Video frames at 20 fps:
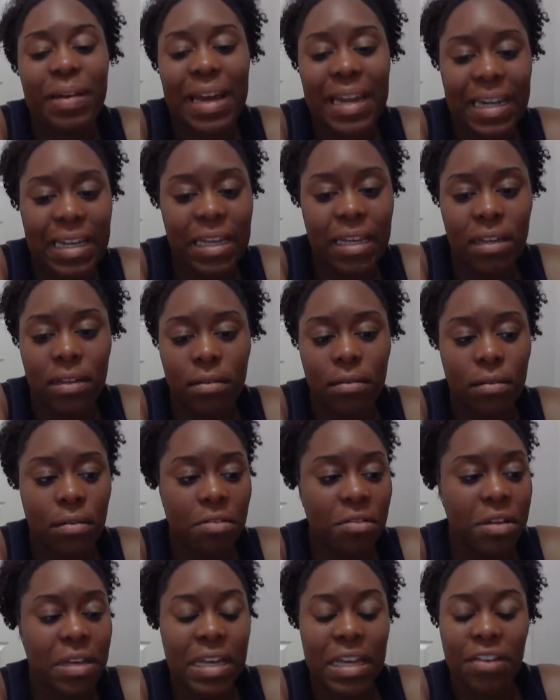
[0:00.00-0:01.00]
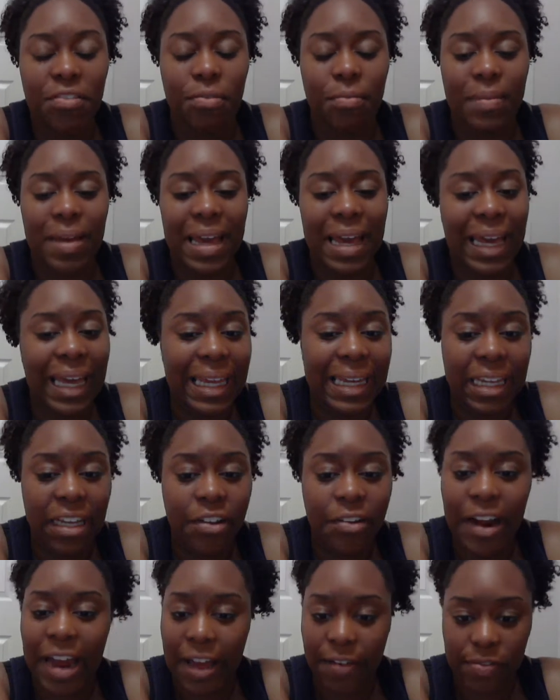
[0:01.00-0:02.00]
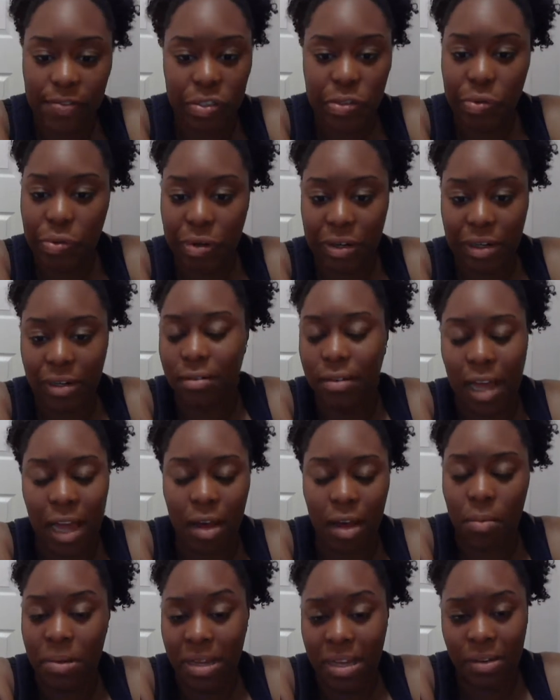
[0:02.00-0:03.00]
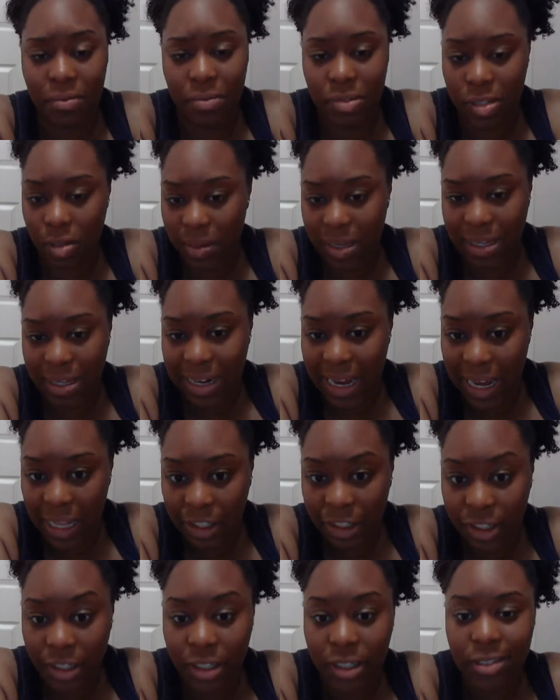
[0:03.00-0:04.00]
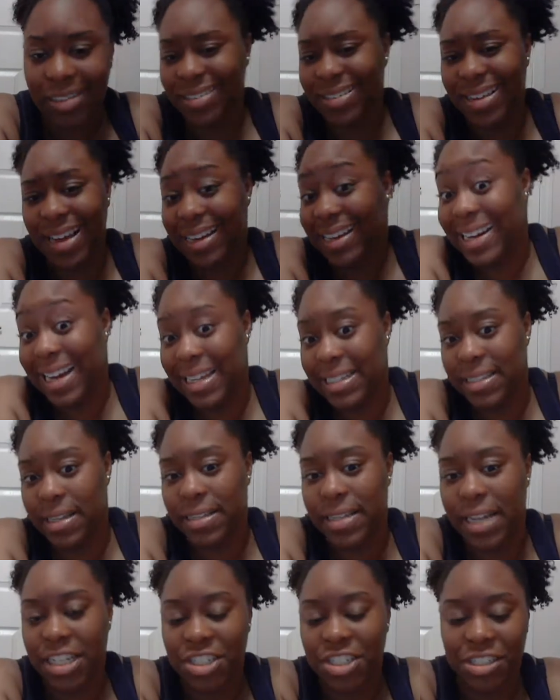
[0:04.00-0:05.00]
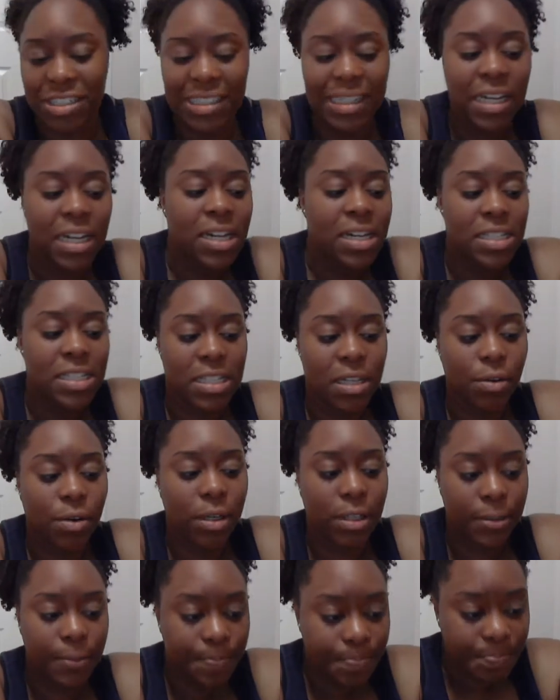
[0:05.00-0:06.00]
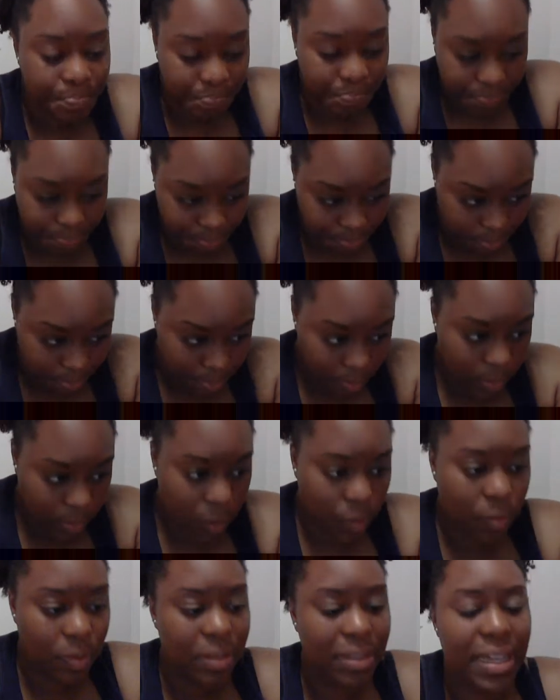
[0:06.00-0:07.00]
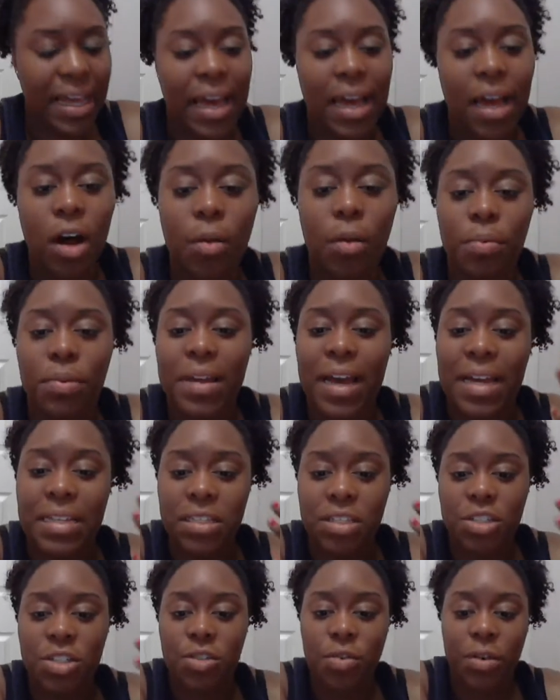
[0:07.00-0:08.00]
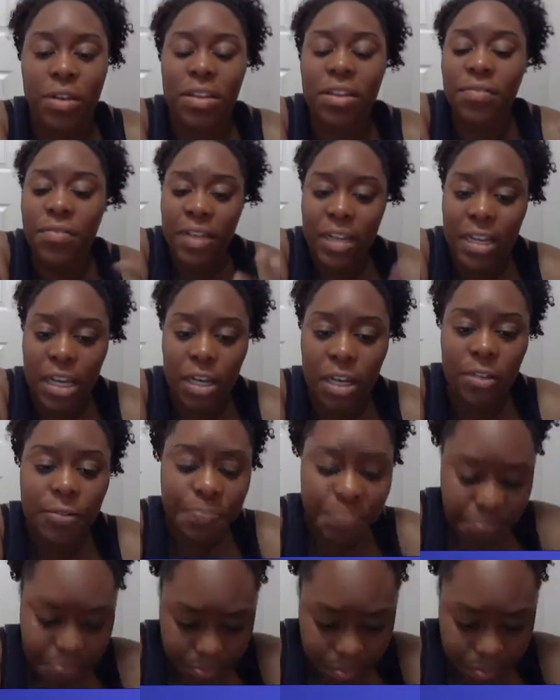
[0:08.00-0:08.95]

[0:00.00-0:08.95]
can get it from any craft store. It was only $1, like 99 cents actually. So with that, I hope you guys enjoyed the video.